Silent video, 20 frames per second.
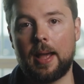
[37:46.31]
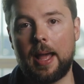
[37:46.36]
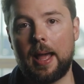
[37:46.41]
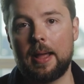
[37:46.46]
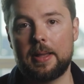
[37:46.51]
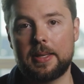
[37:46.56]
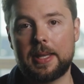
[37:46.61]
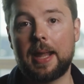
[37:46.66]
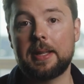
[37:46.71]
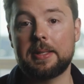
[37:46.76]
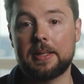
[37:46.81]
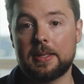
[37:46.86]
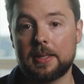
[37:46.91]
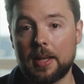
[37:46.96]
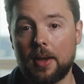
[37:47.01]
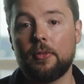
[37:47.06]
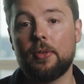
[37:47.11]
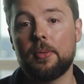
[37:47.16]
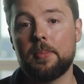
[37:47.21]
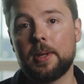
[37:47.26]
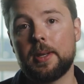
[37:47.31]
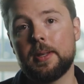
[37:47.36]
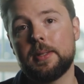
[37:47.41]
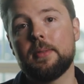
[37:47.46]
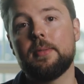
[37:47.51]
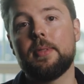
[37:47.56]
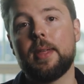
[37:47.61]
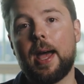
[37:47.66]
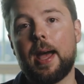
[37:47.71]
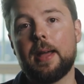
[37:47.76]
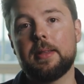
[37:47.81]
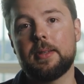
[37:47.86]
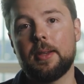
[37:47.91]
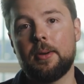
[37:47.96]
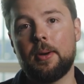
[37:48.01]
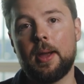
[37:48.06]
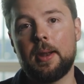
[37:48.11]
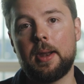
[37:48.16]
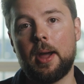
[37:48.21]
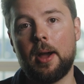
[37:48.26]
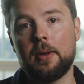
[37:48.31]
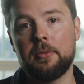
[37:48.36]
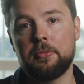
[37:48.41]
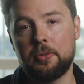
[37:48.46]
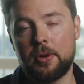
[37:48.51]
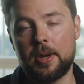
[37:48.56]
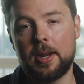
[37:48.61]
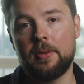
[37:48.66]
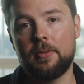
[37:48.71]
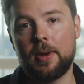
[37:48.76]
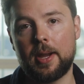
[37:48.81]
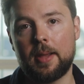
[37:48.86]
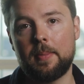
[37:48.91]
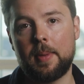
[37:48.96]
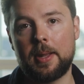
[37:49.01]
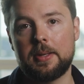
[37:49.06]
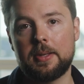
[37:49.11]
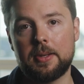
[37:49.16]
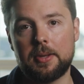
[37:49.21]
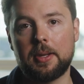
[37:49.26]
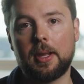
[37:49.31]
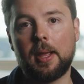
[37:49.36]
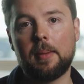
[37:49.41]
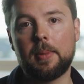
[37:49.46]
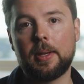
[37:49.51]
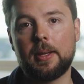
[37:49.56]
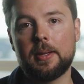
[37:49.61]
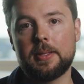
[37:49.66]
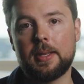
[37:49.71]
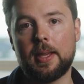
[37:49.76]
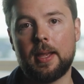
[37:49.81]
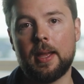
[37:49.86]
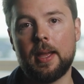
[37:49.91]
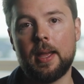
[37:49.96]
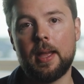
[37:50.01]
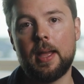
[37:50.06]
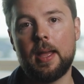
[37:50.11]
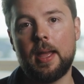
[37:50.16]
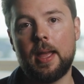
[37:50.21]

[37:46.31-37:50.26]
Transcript: has had to suffer because of that so I'd, I'd really recommend doing it because it,